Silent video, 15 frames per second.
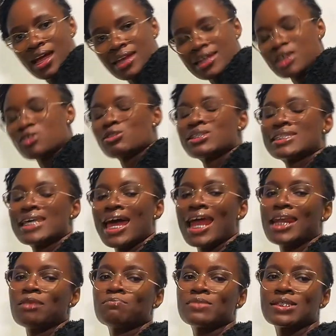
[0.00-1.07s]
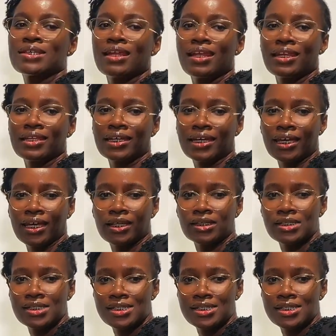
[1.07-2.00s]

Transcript: Then you tell him to lick it.